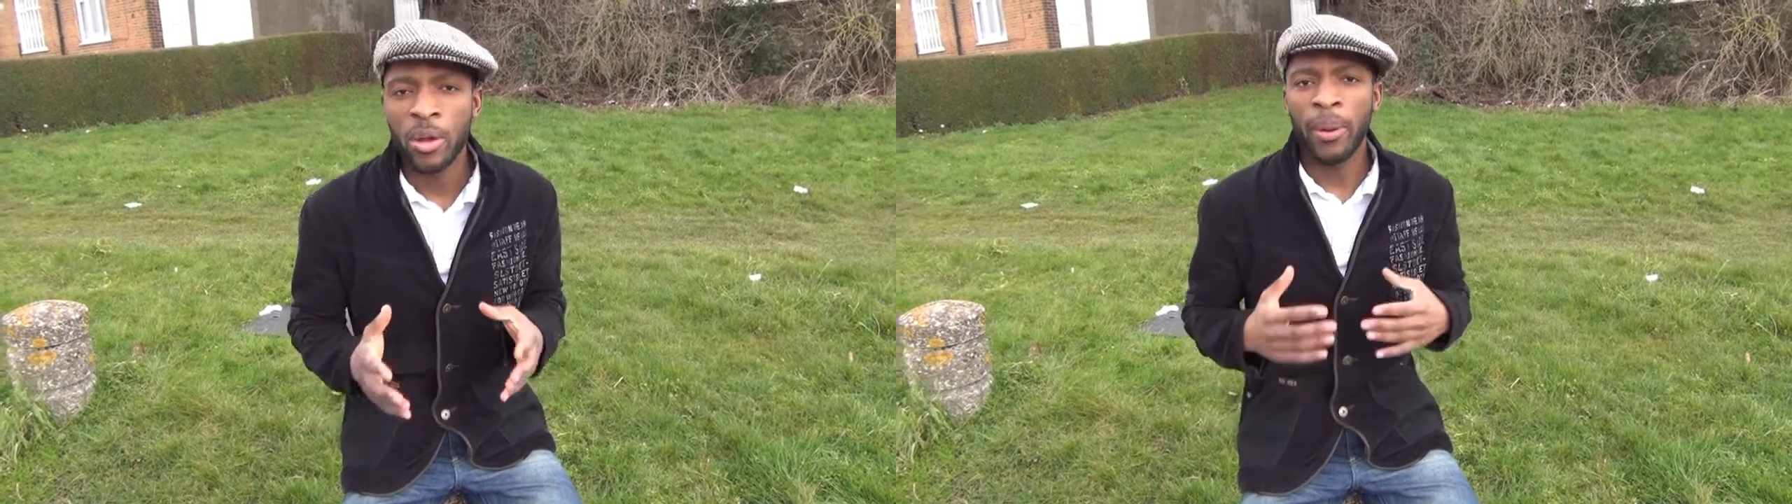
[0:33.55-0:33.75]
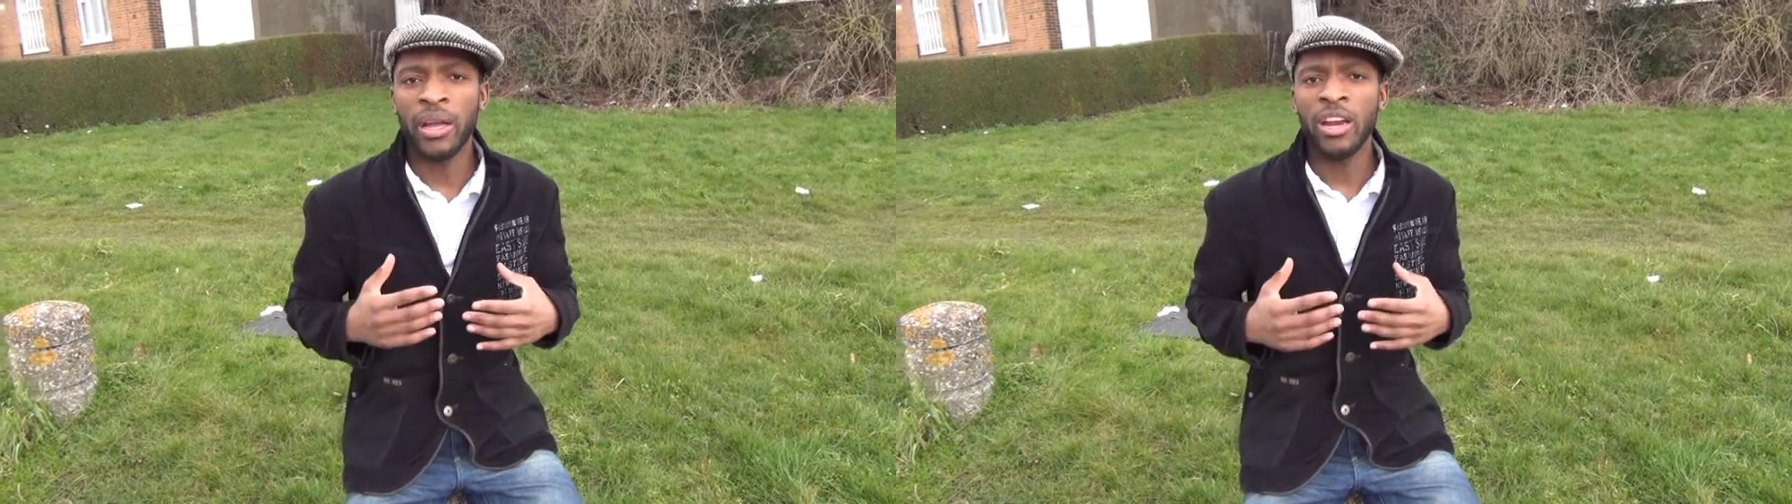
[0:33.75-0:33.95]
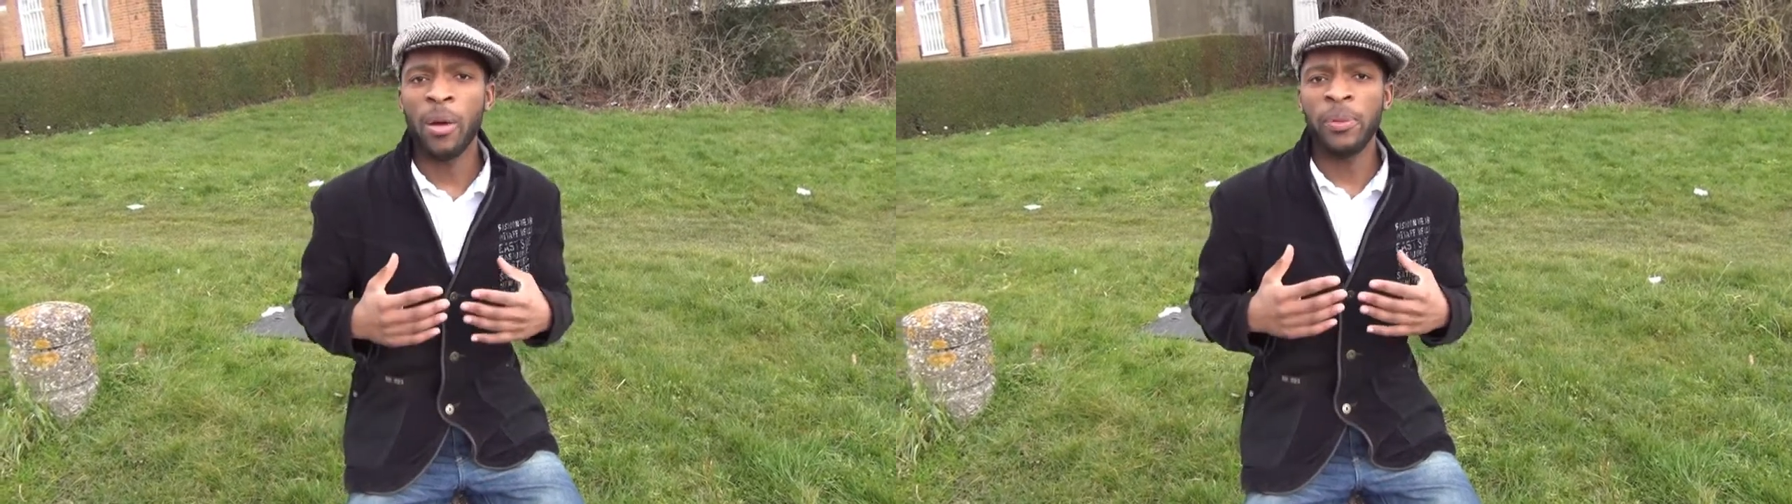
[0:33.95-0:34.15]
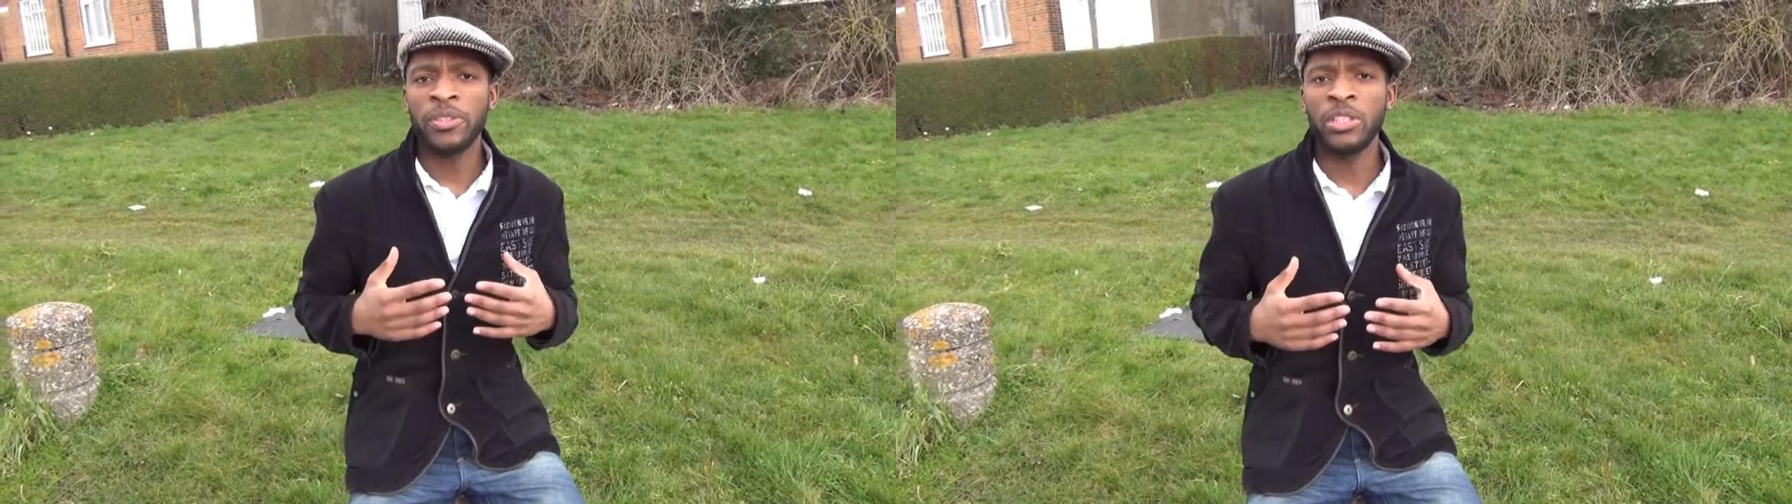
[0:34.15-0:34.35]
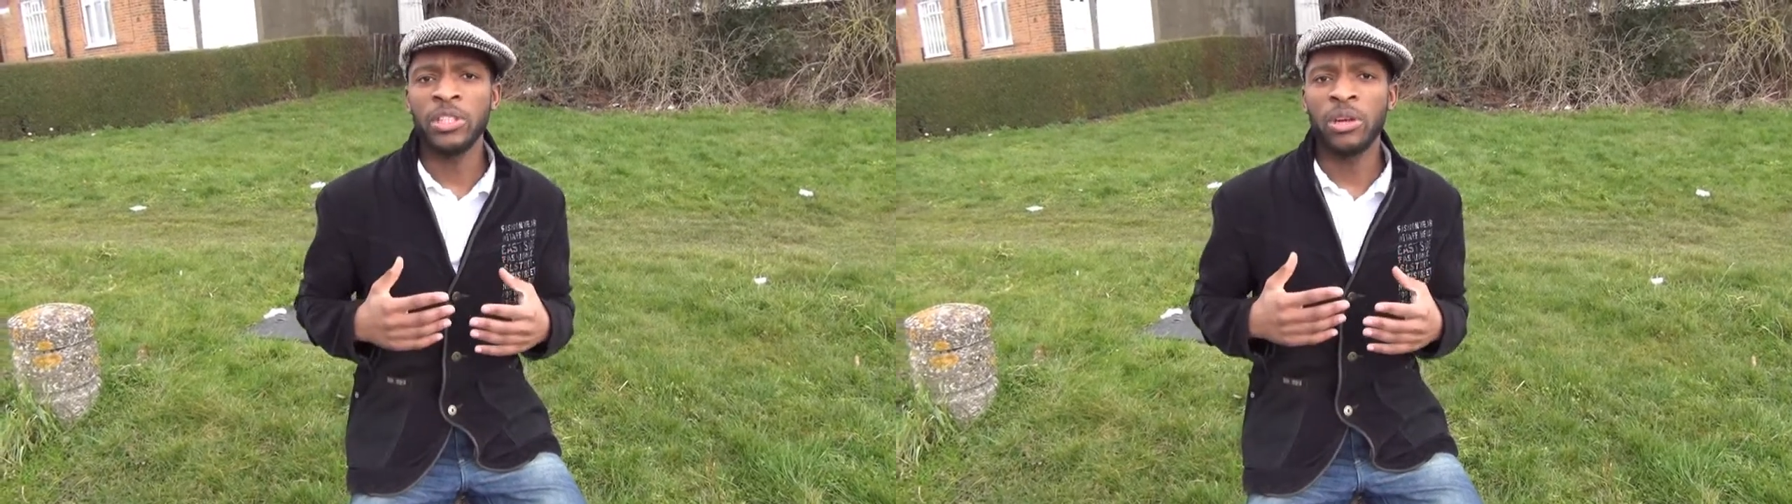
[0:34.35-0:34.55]
But in our
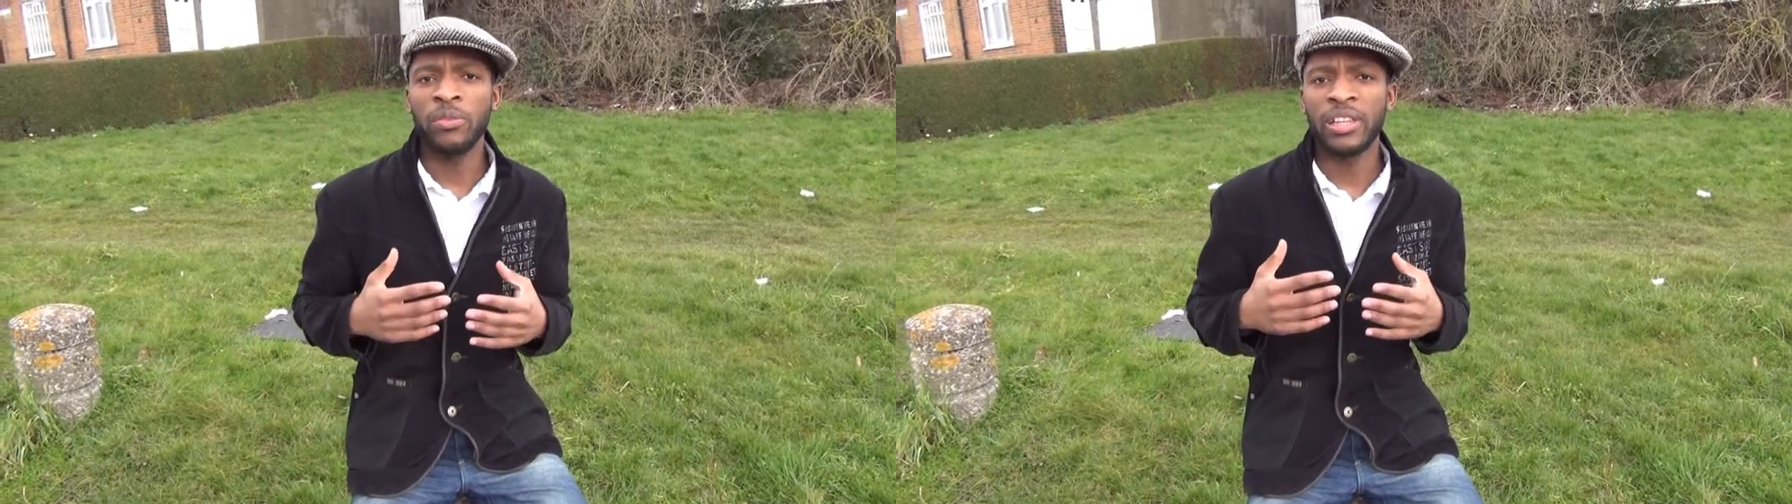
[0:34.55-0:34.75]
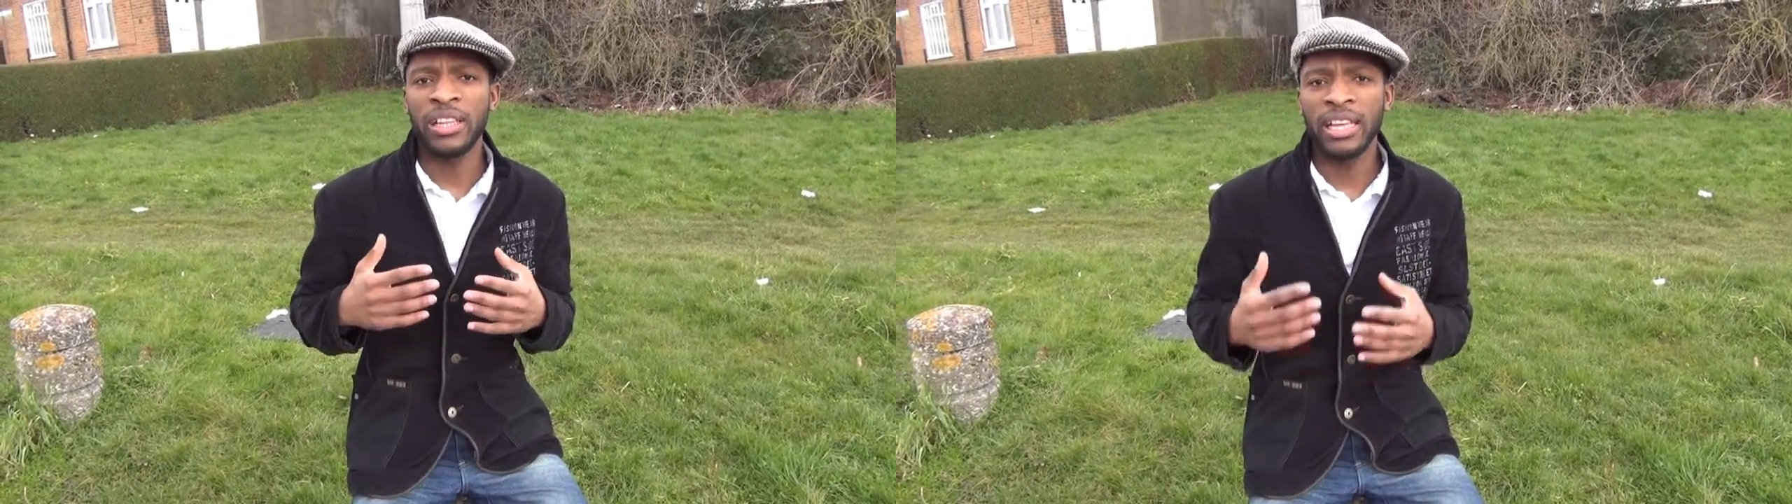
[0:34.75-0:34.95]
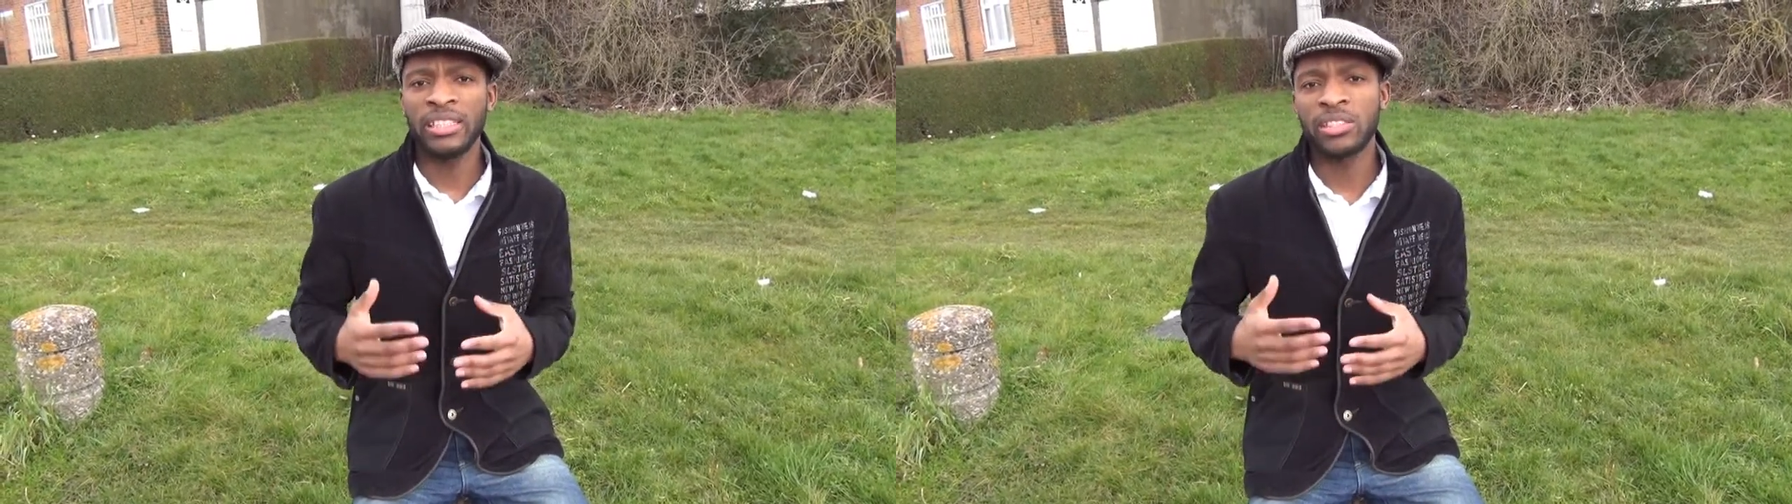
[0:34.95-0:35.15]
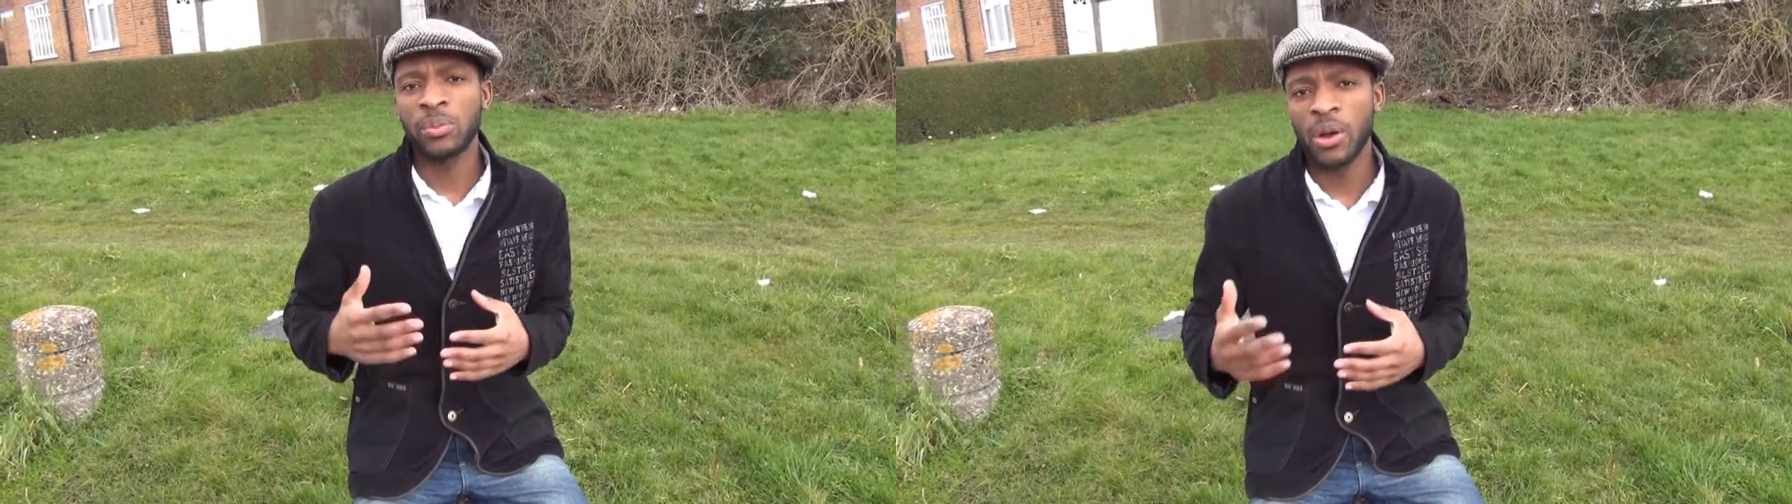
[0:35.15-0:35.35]
pursuit of the latest